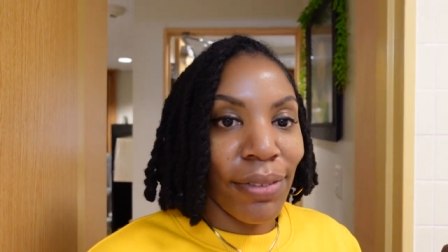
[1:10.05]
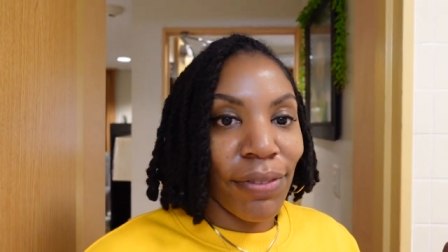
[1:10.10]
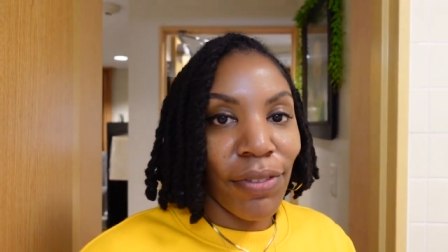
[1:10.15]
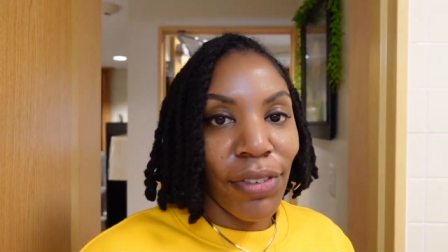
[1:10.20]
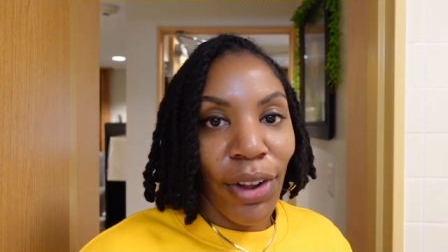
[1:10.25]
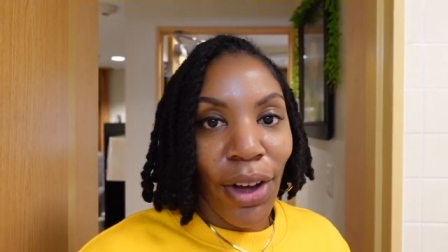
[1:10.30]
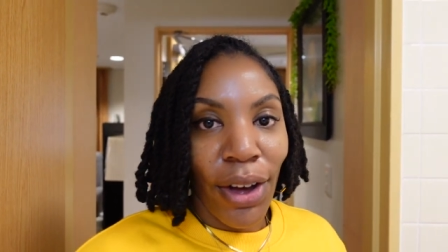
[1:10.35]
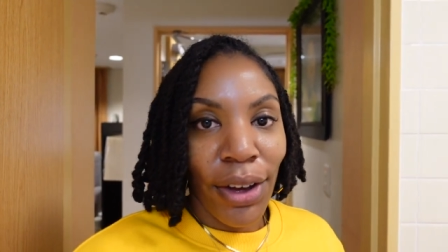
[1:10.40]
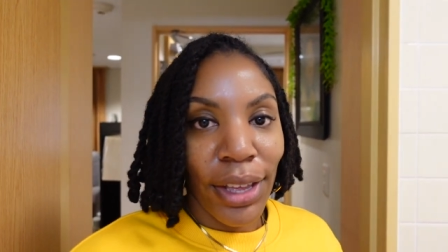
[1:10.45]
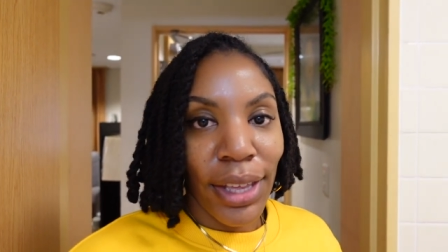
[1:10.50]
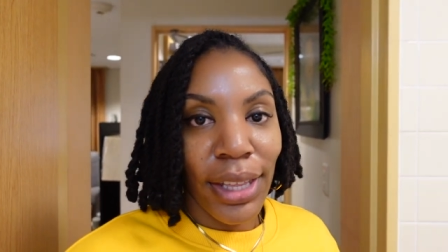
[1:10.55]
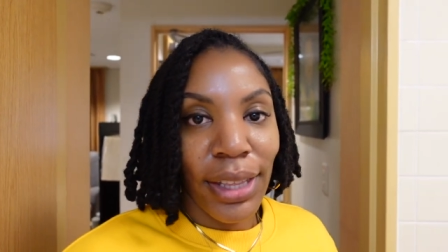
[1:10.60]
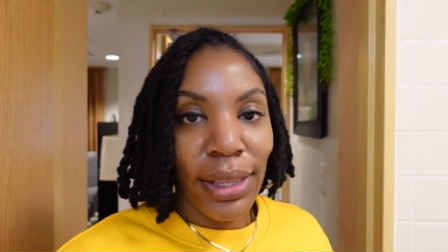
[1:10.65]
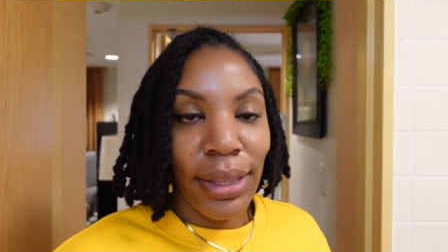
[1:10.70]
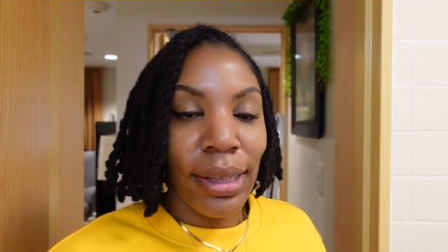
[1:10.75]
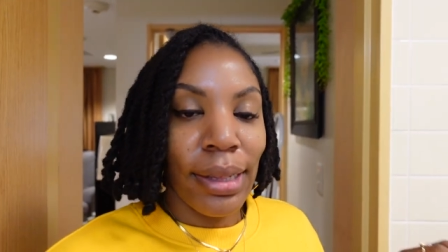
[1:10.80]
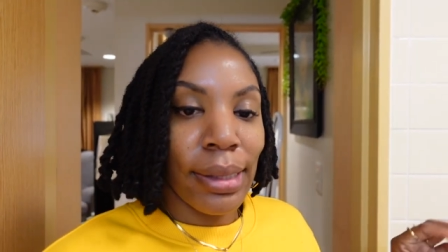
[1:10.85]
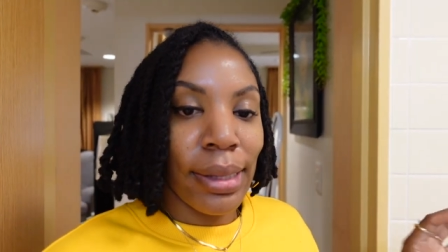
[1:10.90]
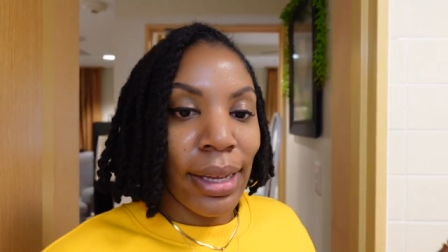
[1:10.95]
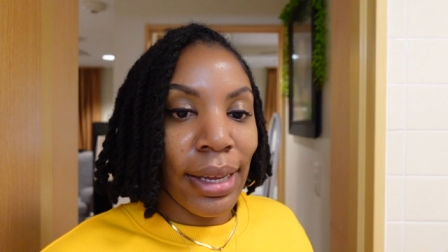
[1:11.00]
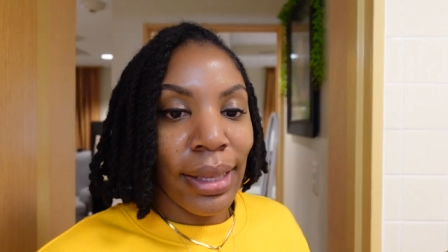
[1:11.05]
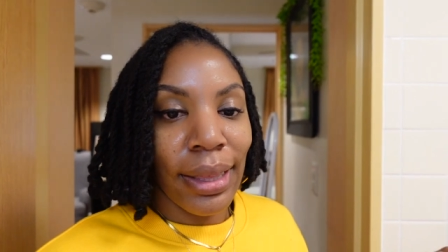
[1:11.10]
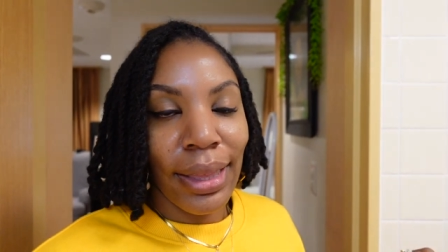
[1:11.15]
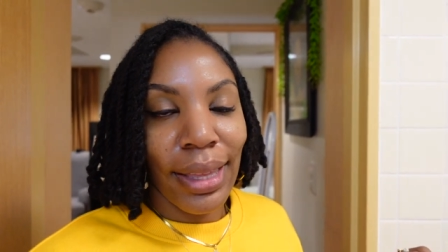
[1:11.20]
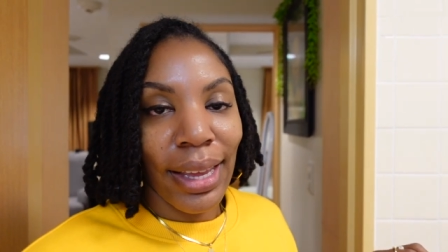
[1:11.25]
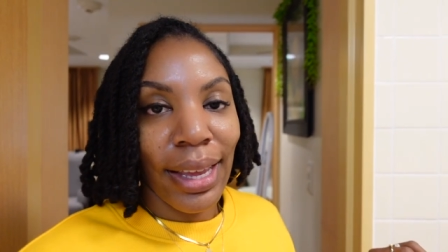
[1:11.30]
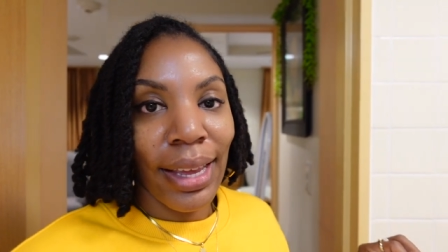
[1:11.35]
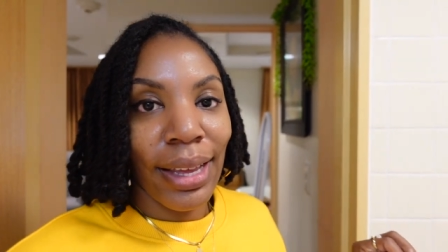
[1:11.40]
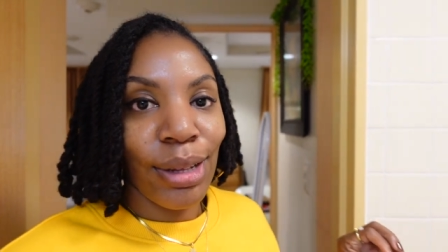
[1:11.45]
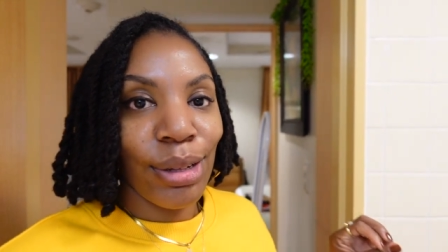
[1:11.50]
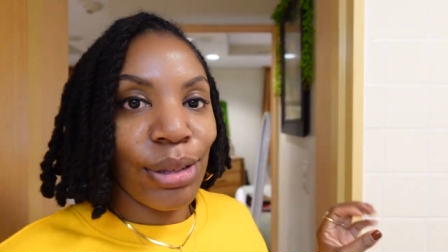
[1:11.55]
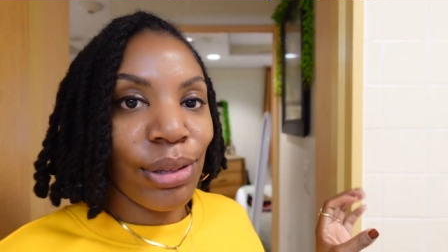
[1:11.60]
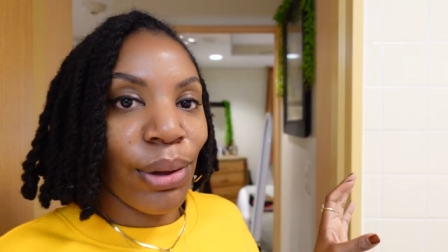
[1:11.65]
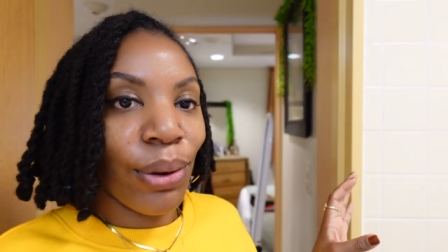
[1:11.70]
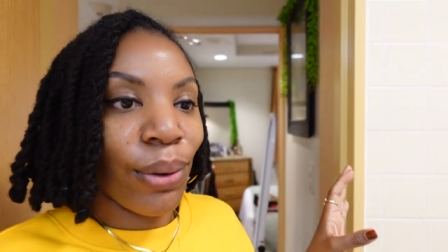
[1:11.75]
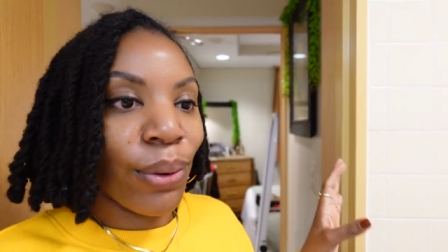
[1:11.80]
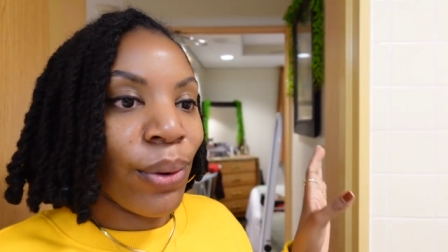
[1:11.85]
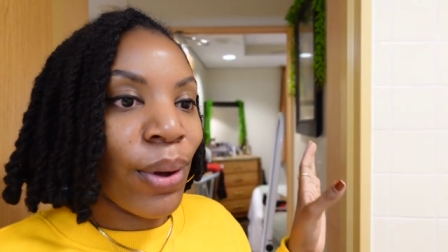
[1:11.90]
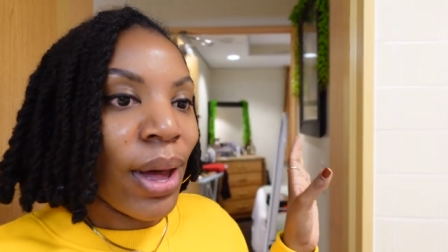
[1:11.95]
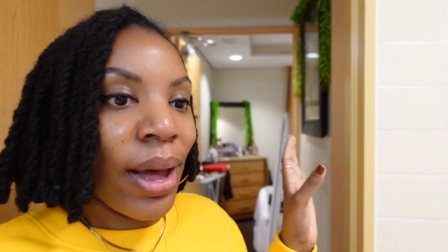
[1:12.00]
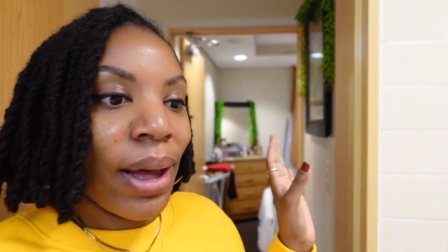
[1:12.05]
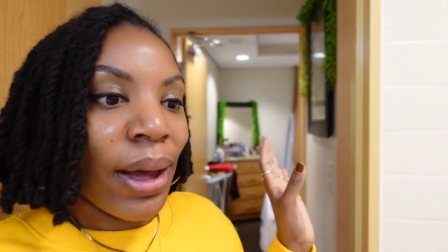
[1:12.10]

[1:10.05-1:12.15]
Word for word: blogging stick thing. So